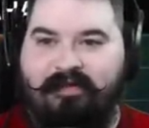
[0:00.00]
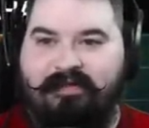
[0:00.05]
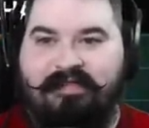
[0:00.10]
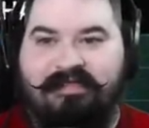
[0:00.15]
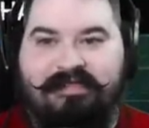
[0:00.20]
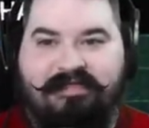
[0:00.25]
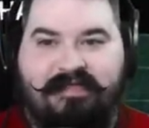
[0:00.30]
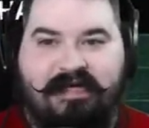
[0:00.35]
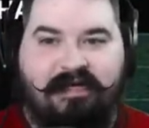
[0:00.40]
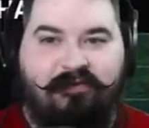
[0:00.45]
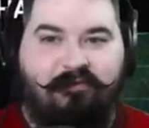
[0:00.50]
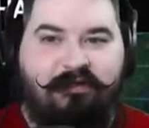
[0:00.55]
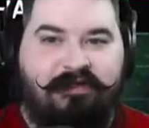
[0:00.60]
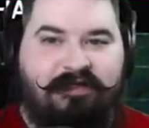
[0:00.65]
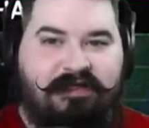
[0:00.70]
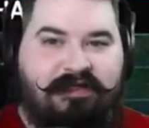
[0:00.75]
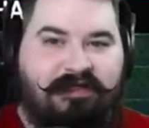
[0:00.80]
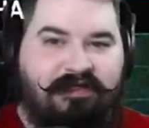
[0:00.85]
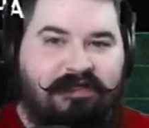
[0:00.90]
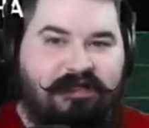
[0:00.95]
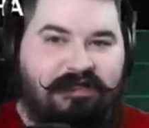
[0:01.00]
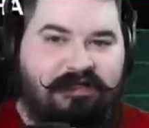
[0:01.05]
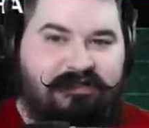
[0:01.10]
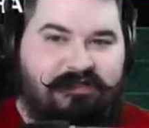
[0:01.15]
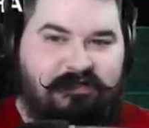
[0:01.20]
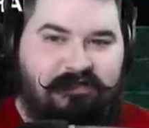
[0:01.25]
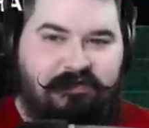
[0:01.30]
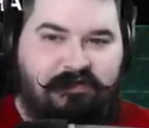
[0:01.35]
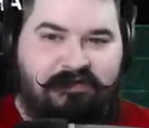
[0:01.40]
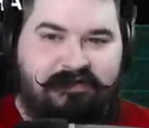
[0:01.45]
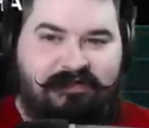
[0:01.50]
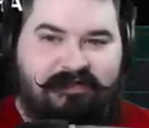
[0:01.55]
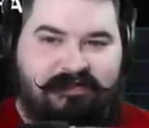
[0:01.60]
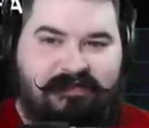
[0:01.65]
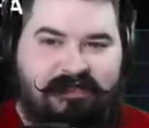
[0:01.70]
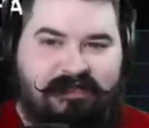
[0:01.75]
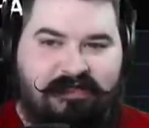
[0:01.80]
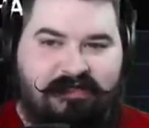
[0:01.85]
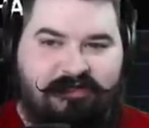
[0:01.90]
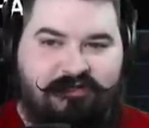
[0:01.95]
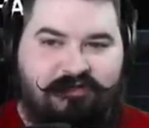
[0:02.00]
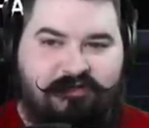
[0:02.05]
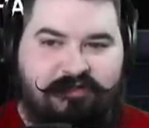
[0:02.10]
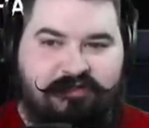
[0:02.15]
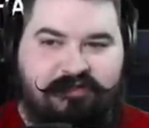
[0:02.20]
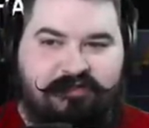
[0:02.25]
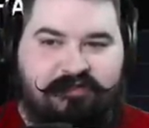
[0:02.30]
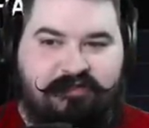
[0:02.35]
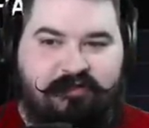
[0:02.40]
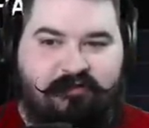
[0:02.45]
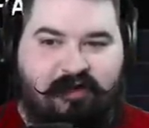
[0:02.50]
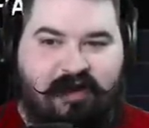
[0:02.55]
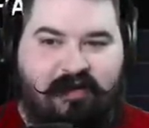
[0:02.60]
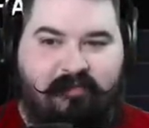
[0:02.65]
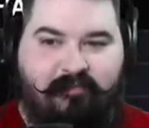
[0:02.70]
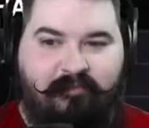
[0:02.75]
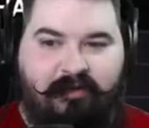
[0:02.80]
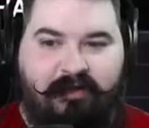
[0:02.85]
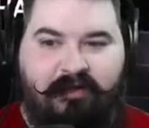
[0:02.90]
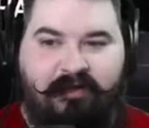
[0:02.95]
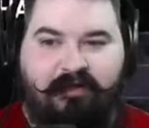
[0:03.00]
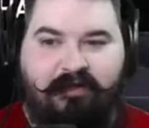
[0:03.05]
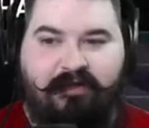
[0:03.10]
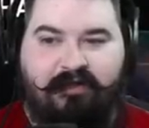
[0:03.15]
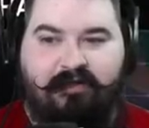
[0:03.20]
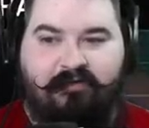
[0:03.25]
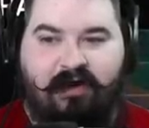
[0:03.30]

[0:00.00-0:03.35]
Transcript: This guy, what he needs to do is this guy needs to just grab me,